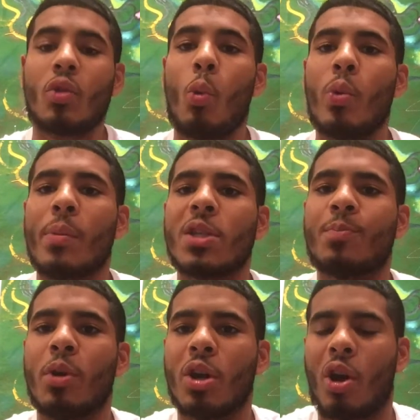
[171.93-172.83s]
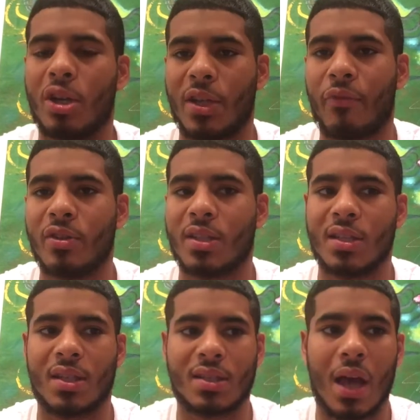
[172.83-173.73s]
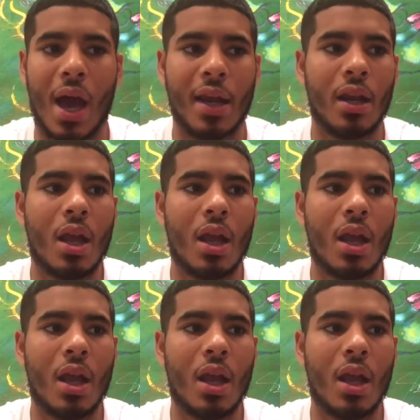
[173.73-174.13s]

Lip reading: We must put our differences aside